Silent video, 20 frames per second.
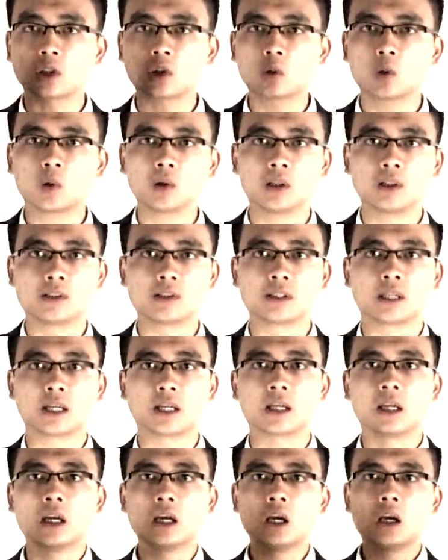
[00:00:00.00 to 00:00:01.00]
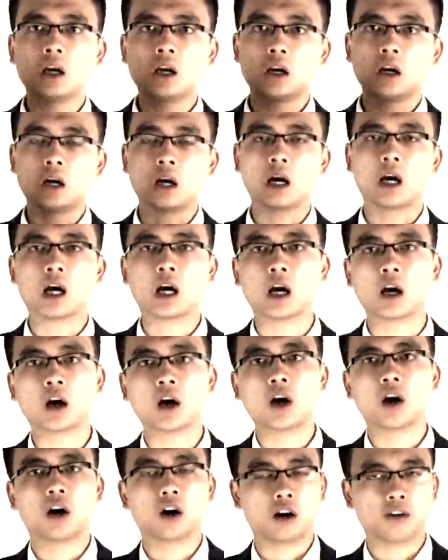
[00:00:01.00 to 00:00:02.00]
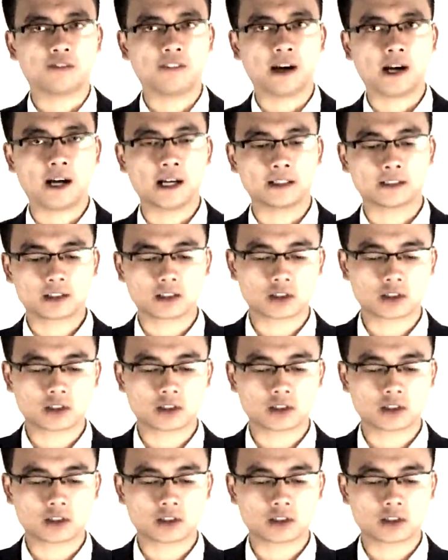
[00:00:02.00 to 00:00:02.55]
the quality of that.